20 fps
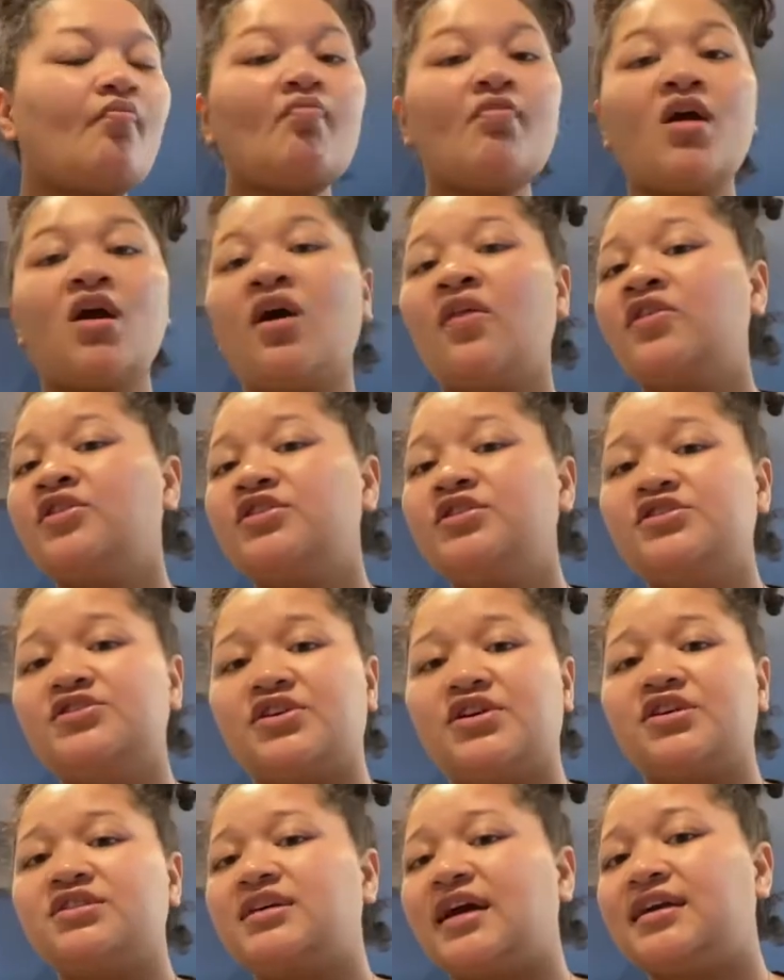other
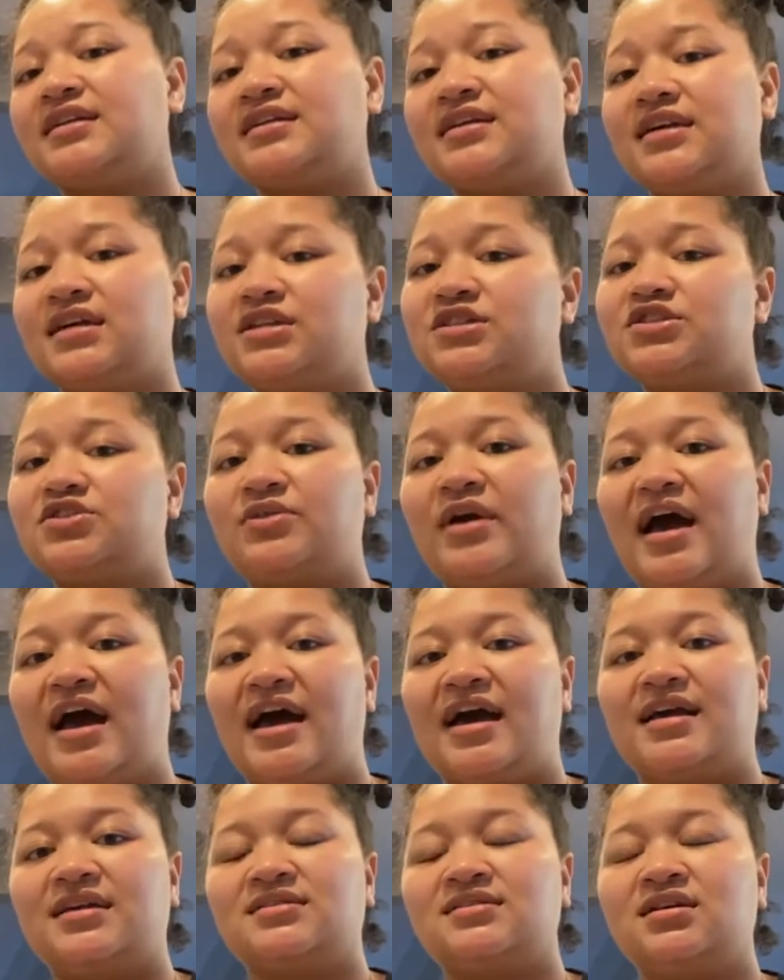desserts ideas, you
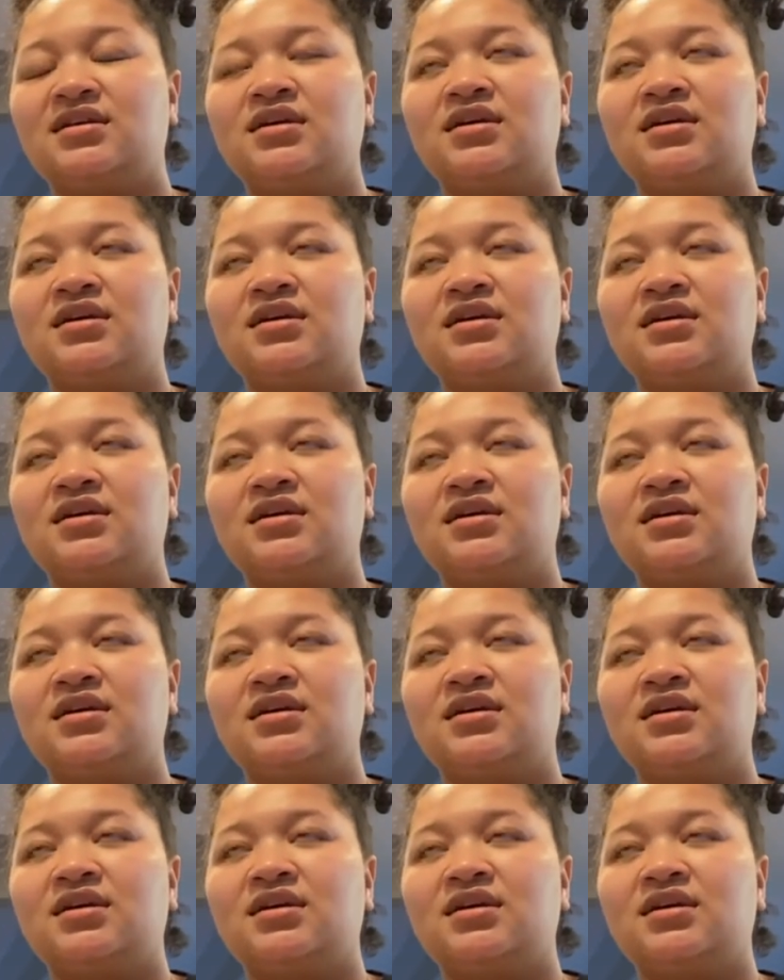guys,